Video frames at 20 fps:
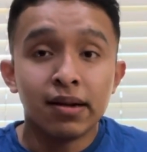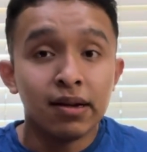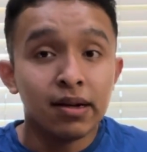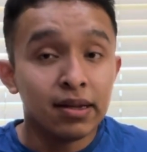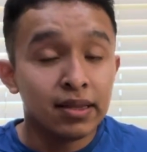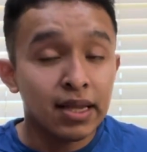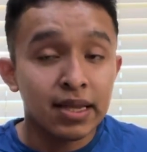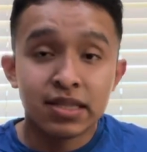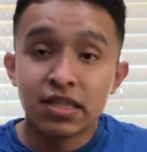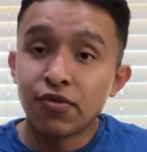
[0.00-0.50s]

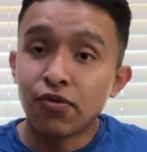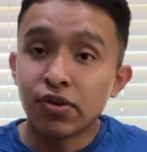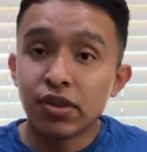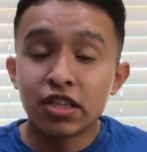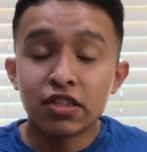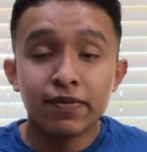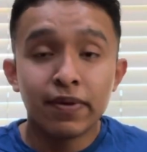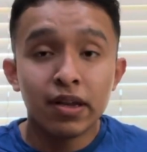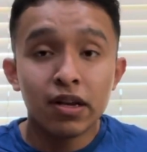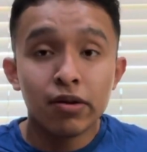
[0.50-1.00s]
That's it for
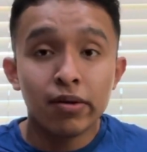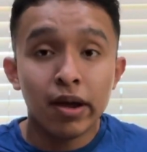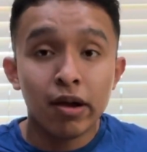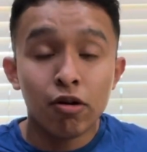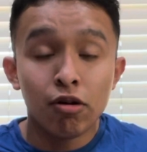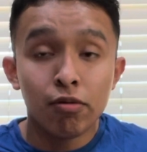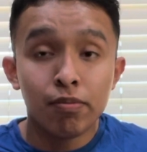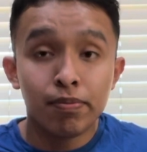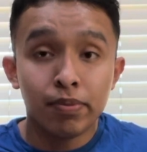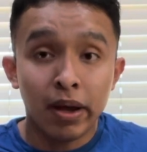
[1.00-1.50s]
this video. I
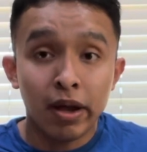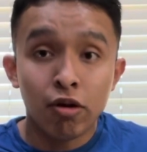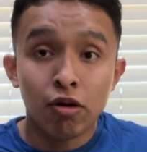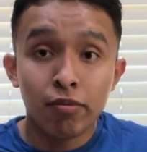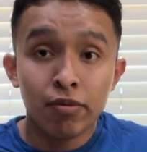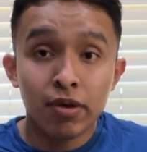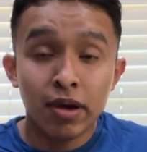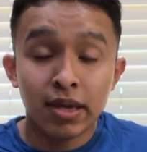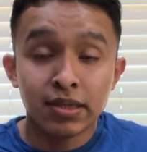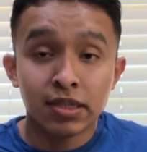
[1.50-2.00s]
hope
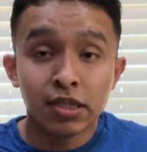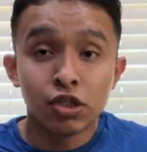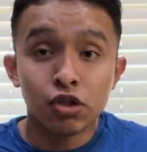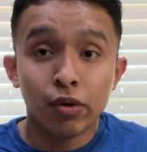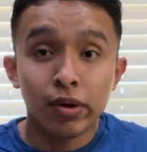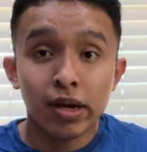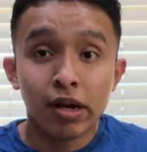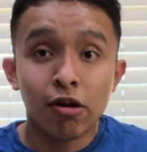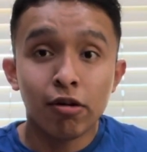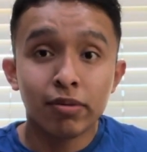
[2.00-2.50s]
you guys
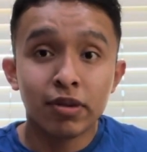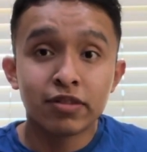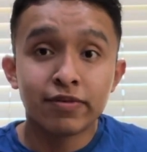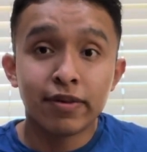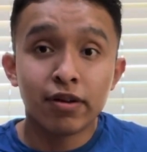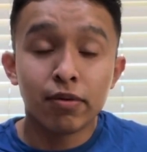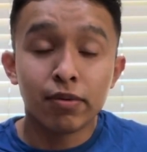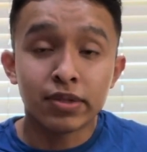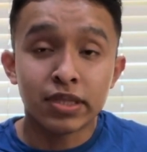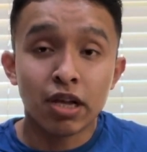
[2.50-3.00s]
enjoyed it. I hope this
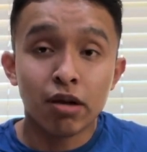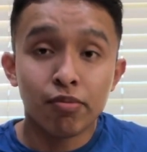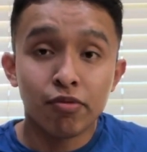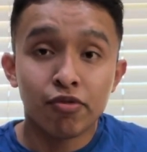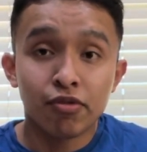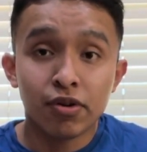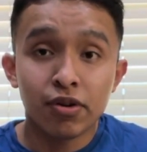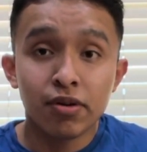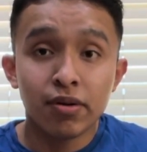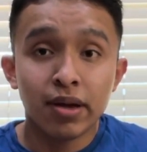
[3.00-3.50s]
video was helpful
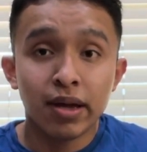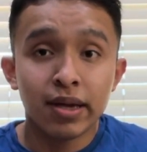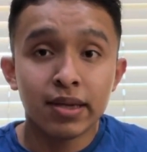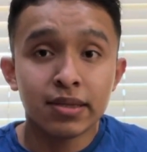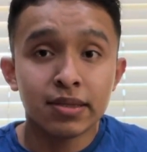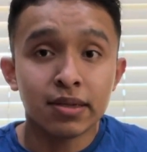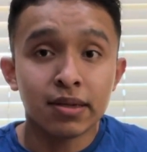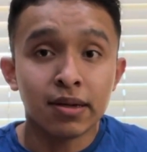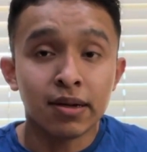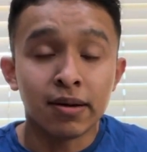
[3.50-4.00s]
for you
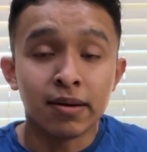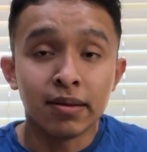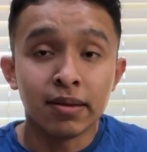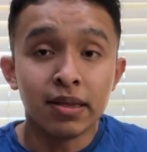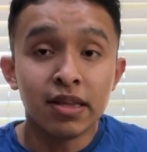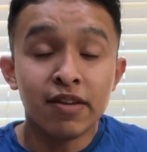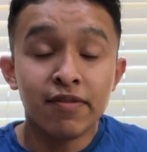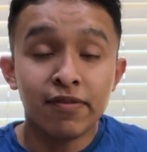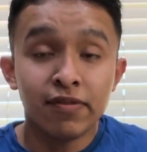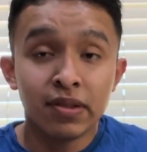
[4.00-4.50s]
guys.
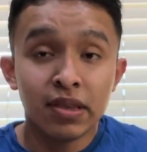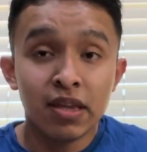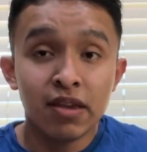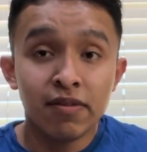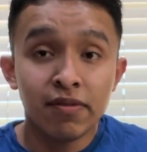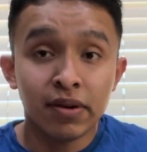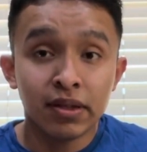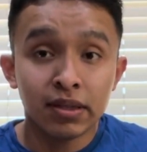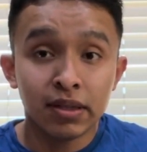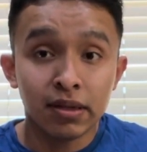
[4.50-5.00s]

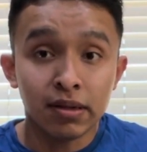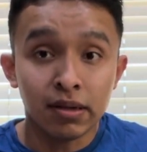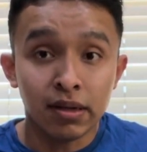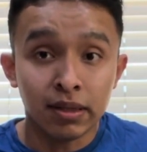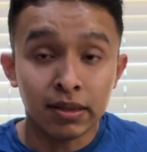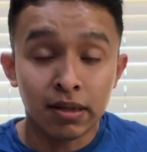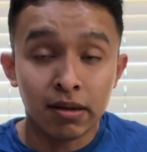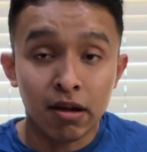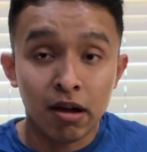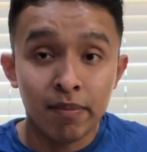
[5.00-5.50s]
Leave
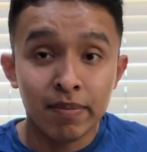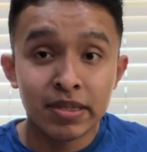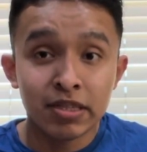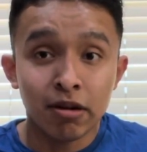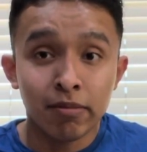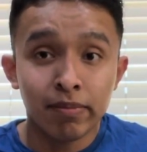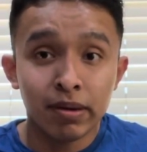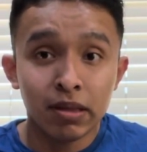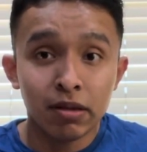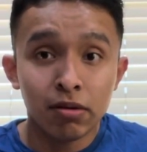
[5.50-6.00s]
on the comments
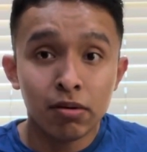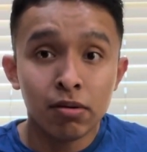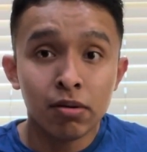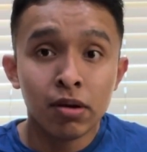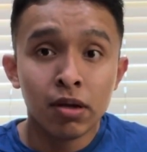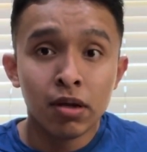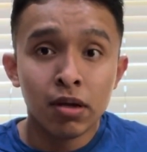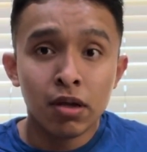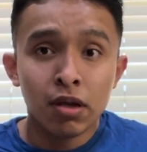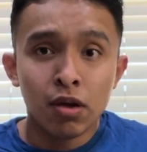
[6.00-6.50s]
down
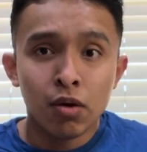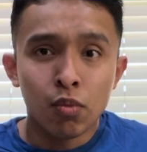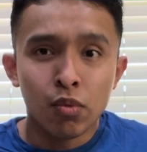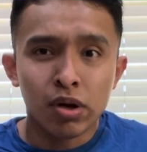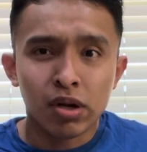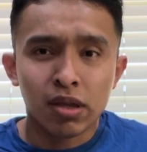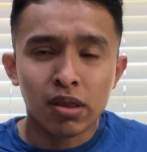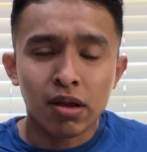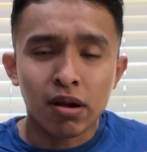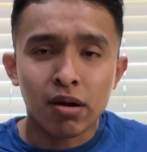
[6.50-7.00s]
below
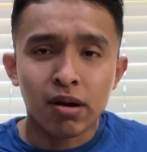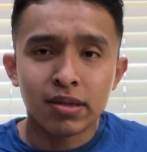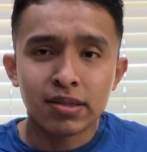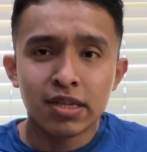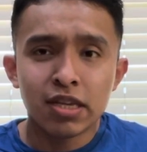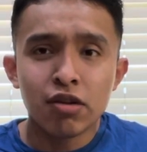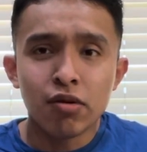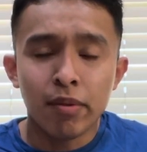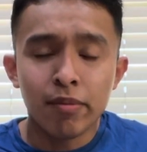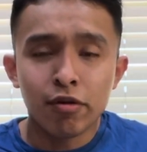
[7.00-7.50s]
what other
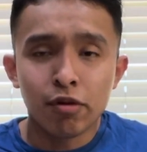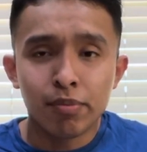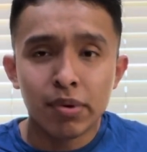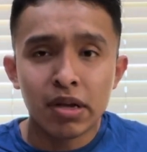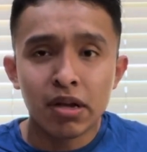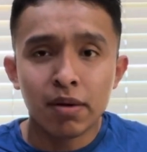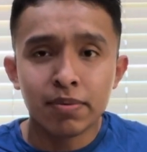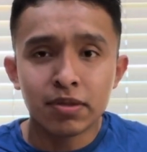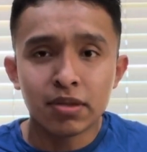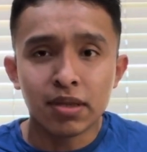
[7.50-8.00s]
content you want me to
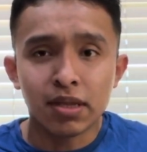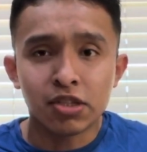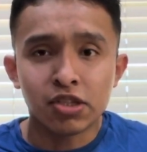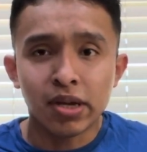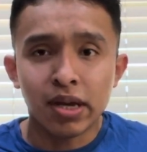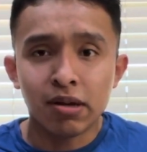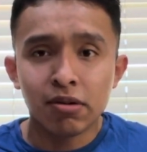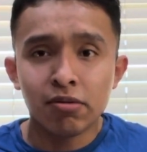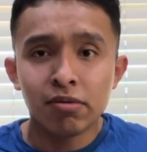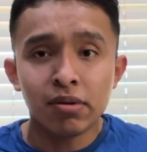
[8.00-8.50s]
bring up to the
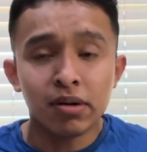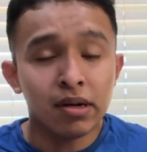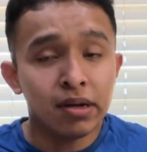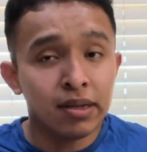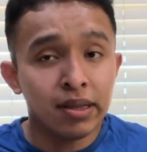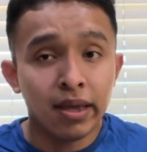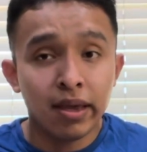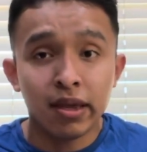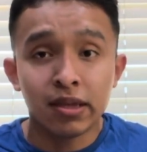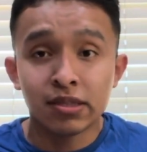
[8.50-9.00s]
channel.
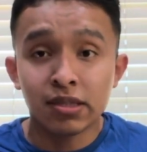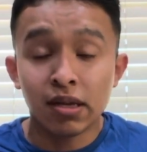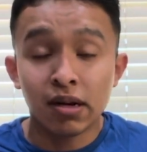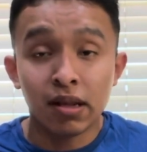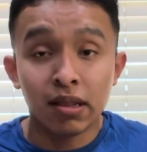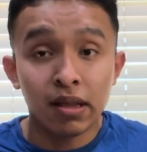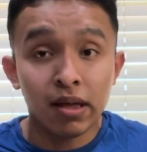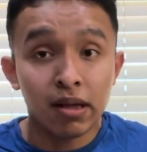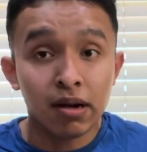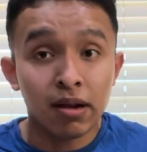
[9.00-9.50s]
Like I said, a
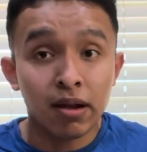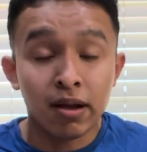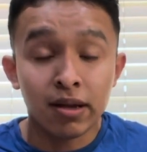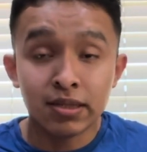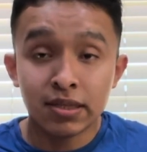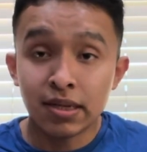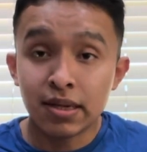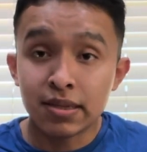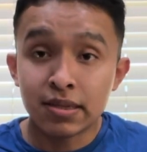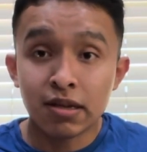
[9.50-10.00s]
lot of
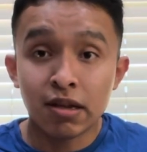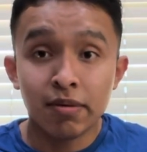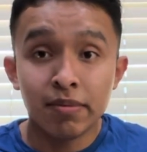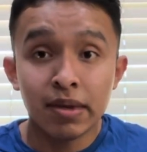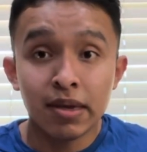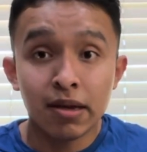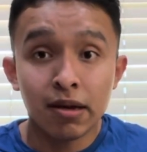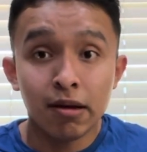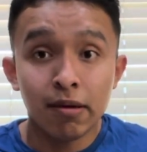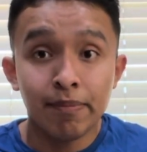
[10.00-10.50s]
content is
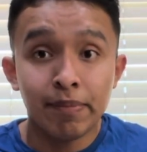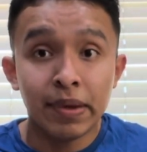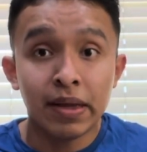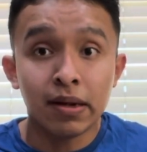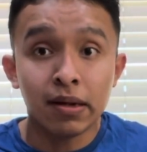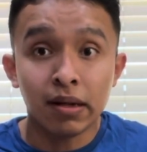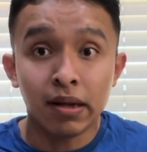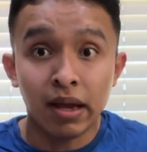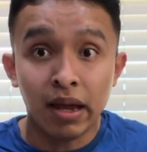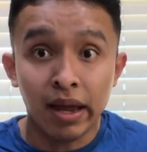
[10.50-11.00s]
coming up,
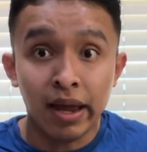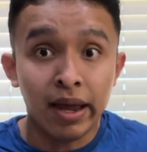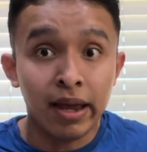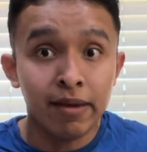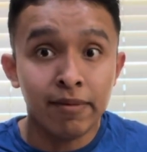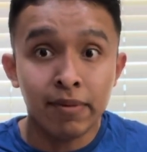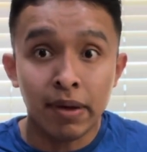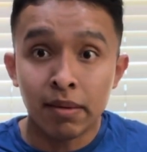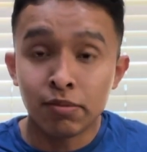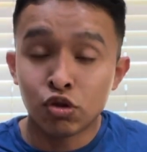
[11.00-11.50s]
and
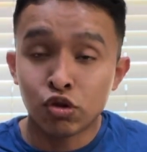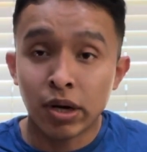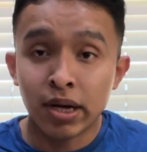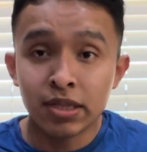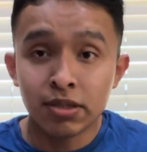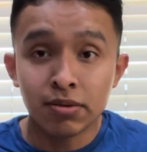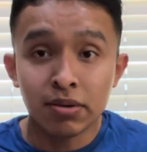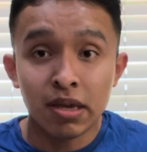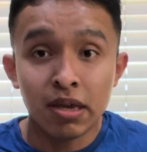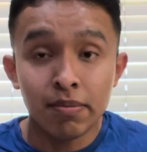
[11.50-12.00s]
I'm
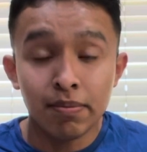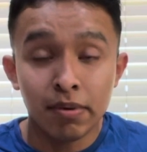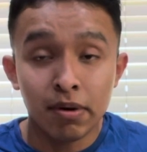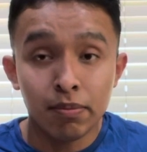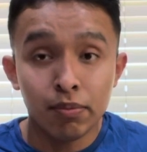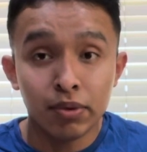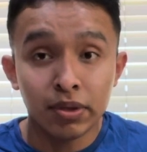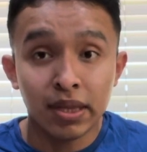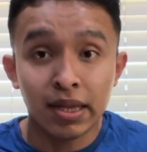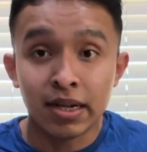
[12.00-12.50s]
trying to keep
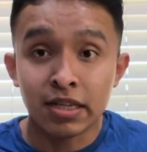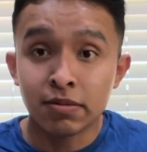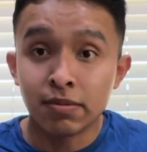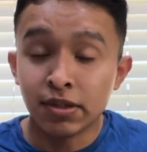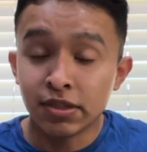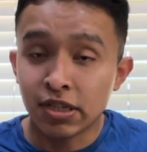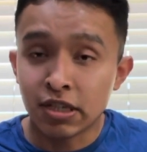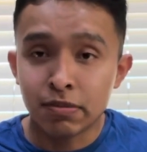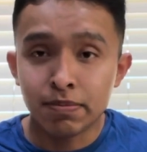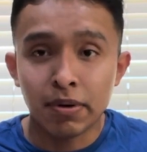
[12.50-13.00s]
up with it as
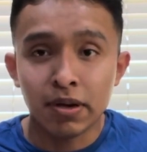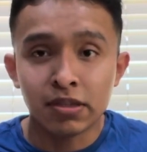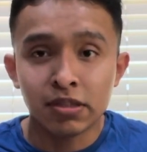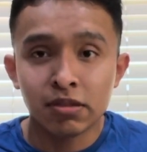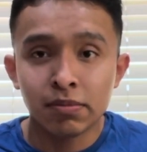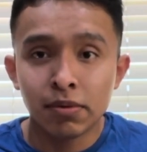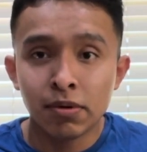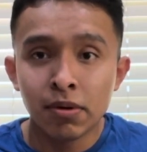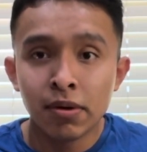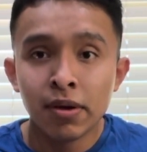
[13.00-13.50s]
much as
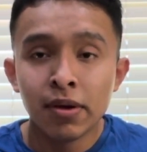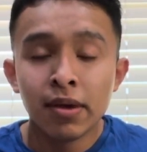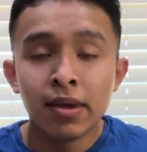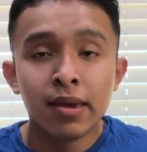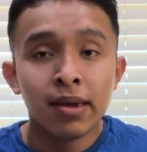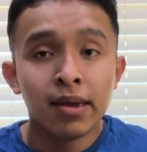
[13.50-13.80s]
possible.